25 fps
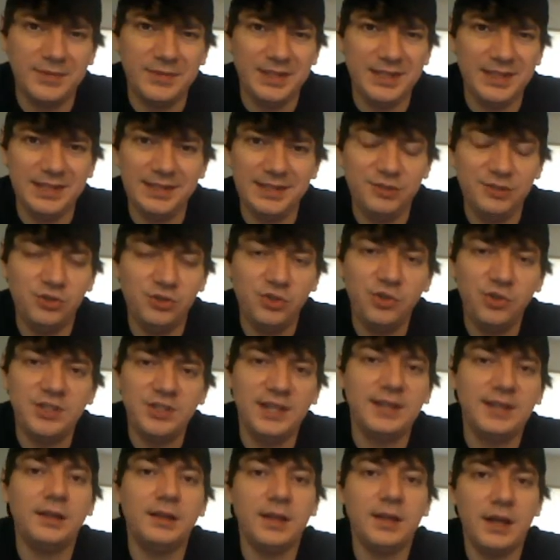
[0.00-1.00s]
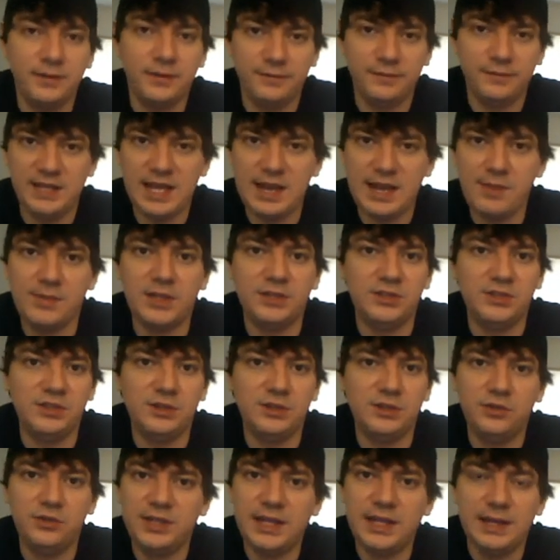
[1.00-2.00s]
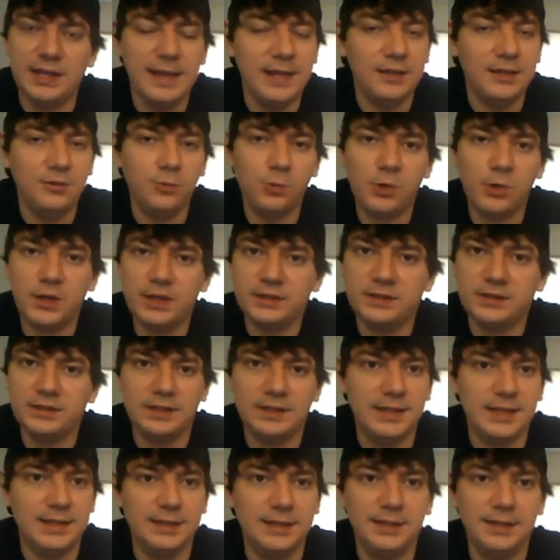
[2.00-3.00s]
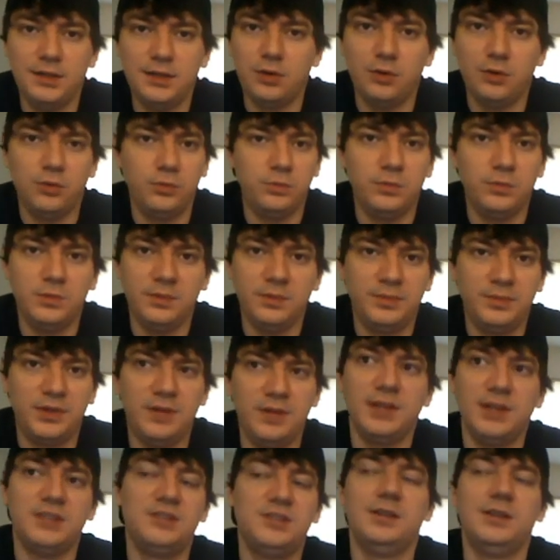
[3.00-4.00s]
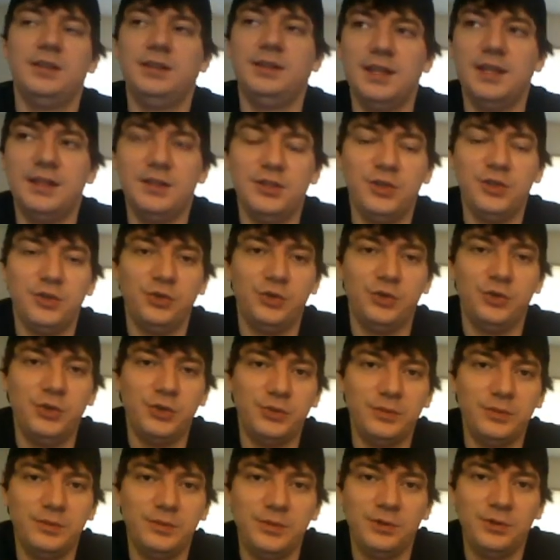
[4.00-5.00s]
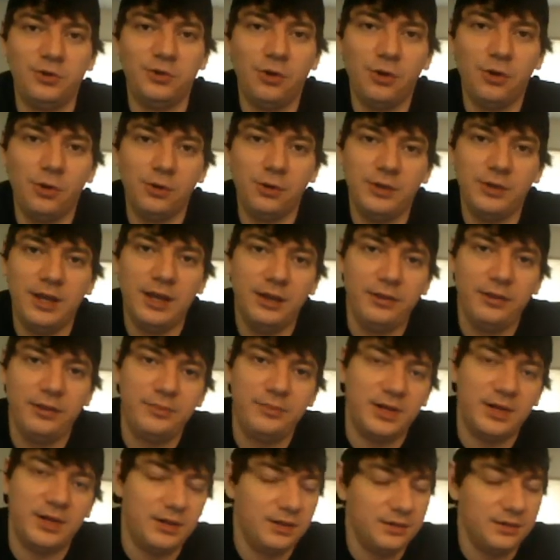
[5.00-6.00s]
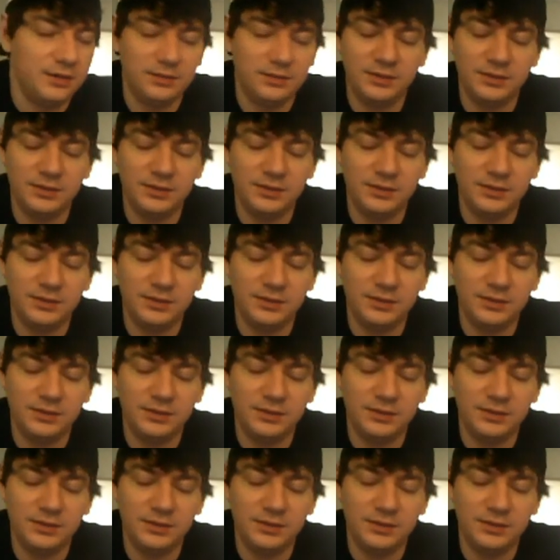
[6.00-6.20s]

You take a lot of damage. You get hit once, and pretty much your whole health bar,